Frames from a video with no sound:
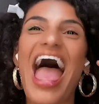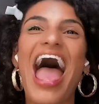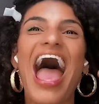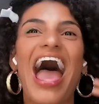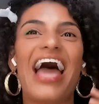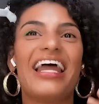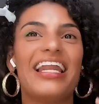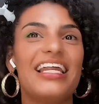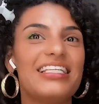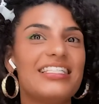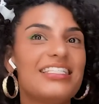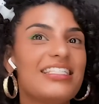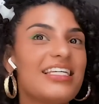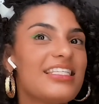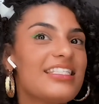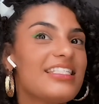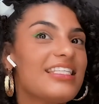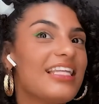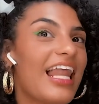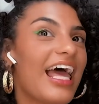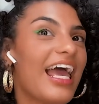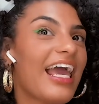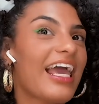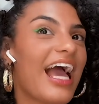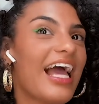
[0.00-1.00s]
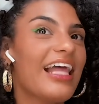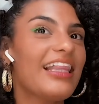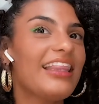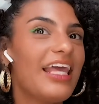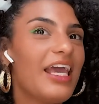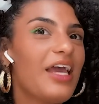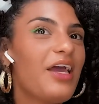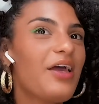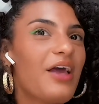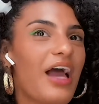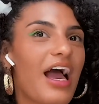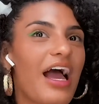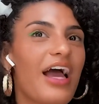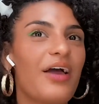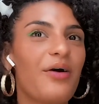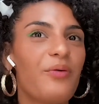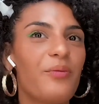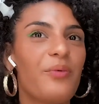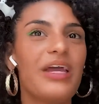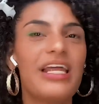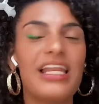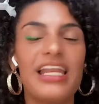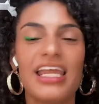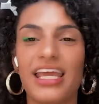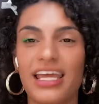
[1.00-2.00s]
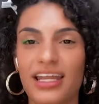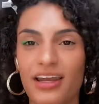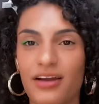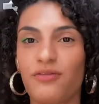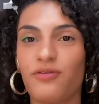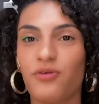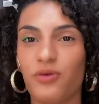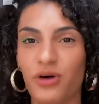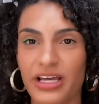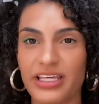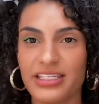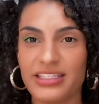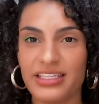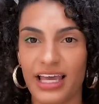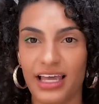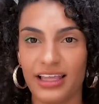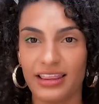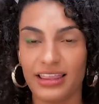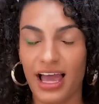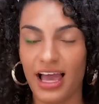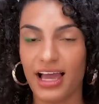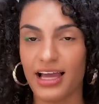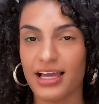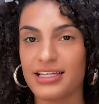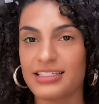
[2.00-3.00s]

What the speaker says: And it's just like, I think we need a voice like that.